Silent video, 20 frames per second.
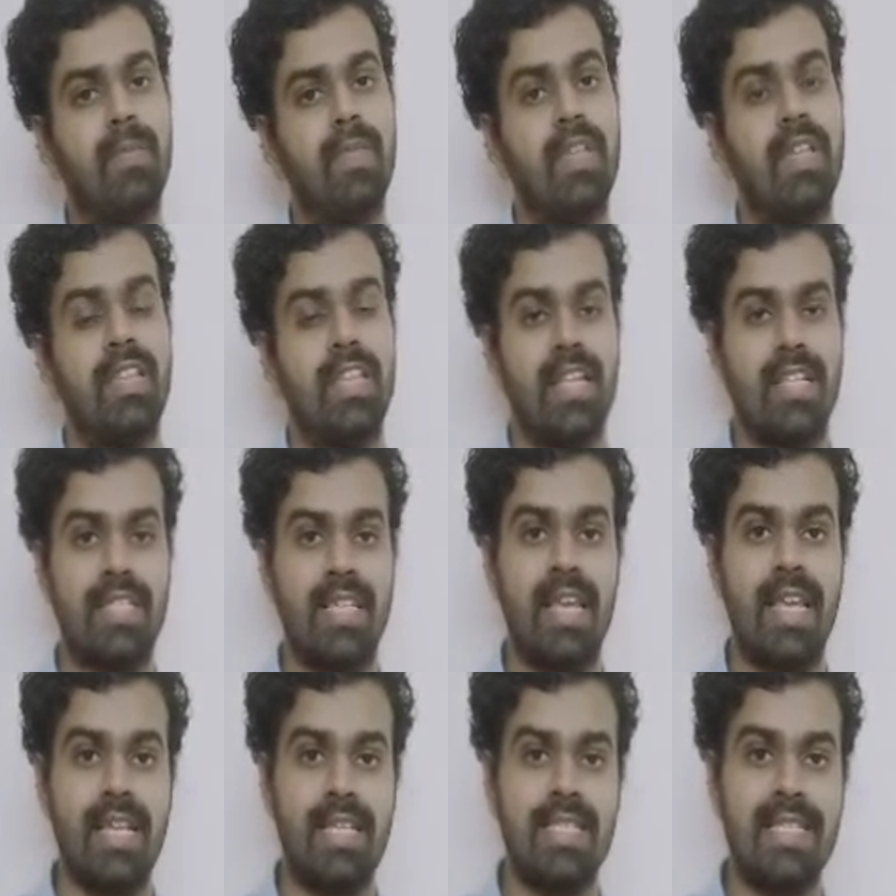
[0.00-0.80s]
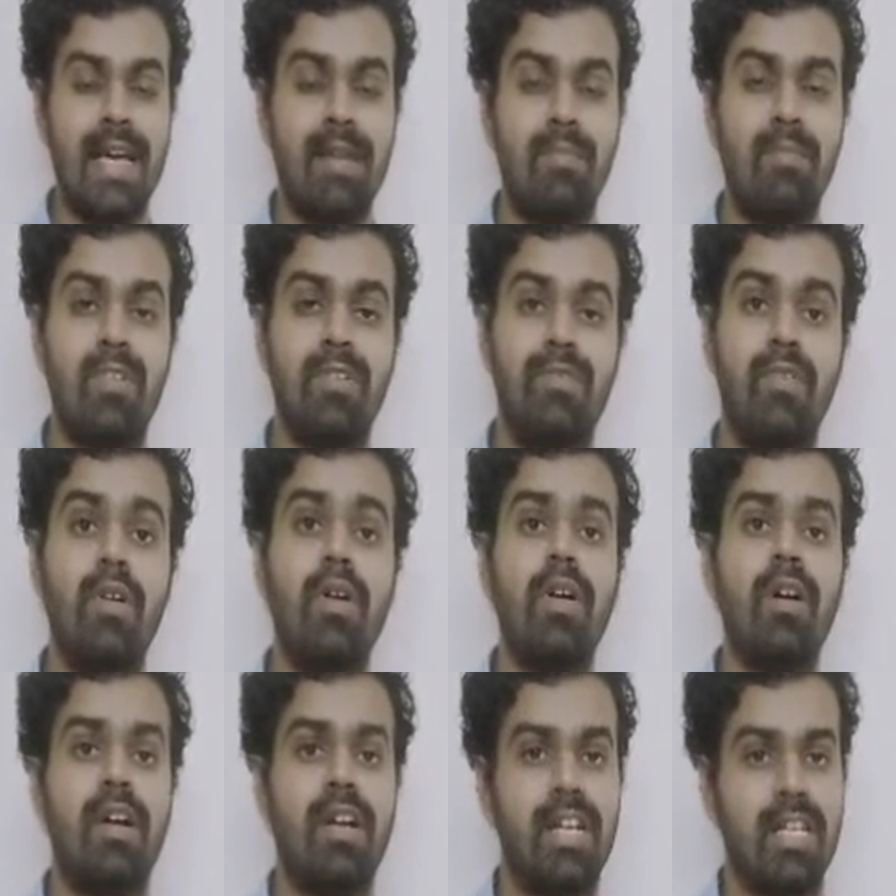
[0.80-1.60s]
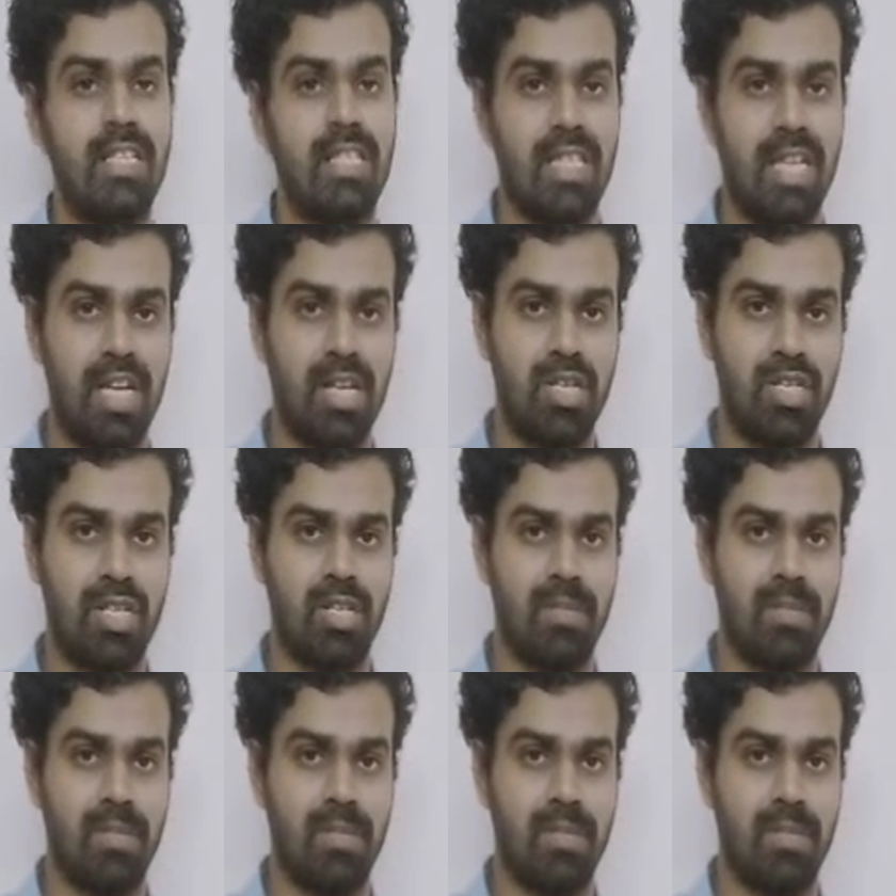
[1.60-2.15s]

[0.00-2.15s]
That's an example for conjunction.